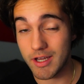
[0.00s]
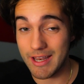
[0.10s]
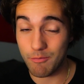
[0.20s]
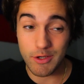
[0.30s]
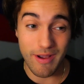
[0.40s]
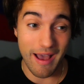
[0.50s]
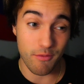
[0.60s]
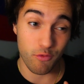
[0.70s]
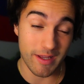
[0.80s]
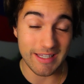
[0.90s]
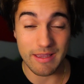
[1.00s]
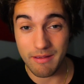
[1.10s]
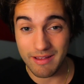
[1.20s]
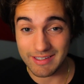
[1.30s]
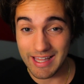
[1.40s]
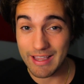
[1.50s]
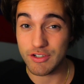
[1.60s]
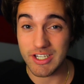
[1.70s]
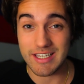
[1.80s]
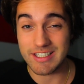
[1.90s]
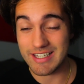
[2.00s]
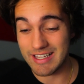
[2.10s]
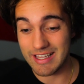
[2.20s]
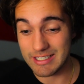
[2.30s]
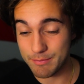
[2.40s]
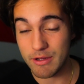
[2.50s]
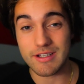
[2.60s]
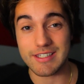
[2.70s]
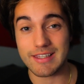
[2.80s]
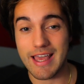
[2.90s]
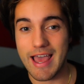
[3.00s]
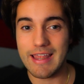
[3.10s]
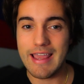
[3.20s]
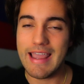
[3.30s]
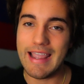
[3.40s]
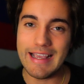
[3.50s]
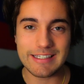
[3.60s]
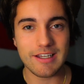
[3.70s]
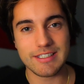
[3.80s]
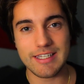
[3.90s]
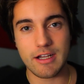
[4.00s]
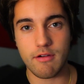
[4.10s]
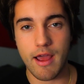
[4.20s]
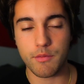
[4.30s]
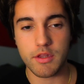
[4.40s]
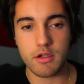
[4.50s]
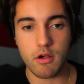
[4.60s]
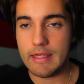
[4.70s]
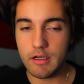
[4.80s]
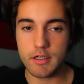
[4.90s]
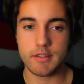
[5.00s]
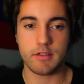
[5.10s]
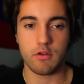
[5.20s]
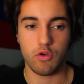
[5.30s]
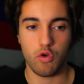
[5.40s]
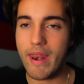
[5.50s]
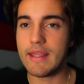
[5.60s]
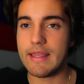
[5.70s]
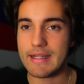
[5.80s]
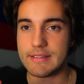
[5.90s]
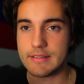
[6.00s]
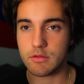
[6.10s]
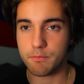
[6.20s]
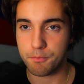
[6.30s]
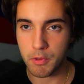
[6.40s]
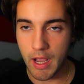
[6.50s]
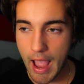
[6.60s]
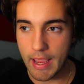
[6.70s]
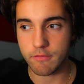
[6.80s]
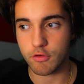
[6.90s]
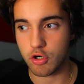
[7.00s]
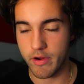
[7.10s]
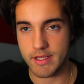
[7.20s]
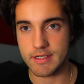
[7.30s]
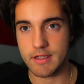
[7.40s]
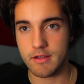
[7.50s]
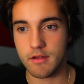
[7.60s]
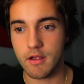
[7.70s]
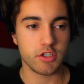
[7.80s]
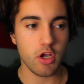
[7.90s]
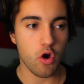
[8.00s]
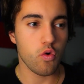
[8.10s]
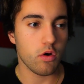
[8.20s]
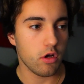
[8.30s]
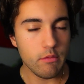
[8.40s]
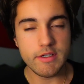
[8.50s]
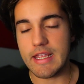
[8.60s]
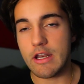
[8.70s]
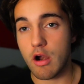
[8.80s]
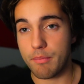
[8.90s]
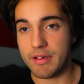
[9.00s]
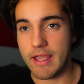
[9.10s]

on and when you have a really life-changing experience like that it's going to stick around with you here's when it gets kind of crazy so it was in our